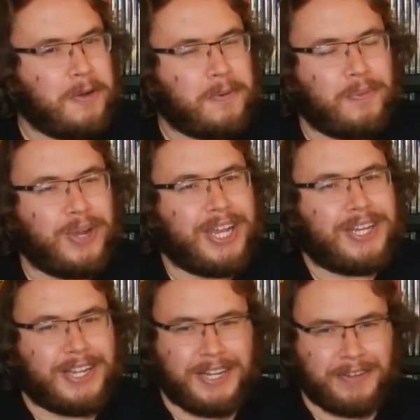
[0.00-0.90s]
weed
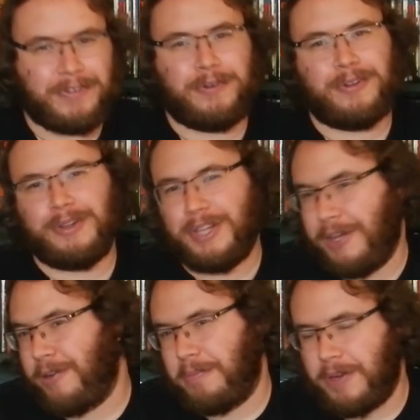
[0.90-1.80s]
can give you a
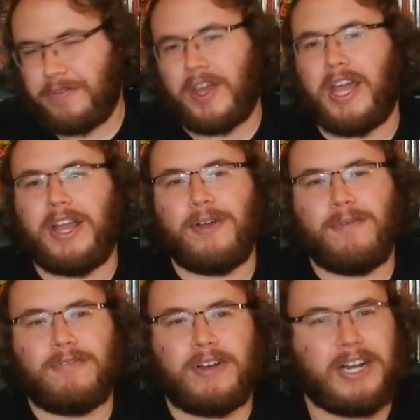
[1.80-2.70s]
little bit of a hangover.